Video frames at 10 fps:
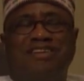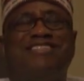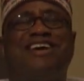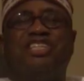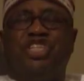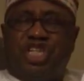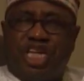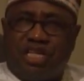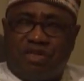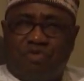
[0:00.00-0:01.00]
that
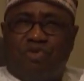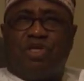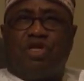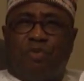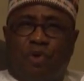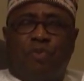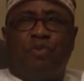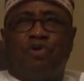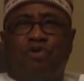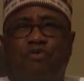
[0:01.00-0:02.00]
deal with the
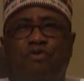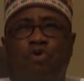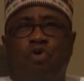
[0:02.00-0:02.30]
development of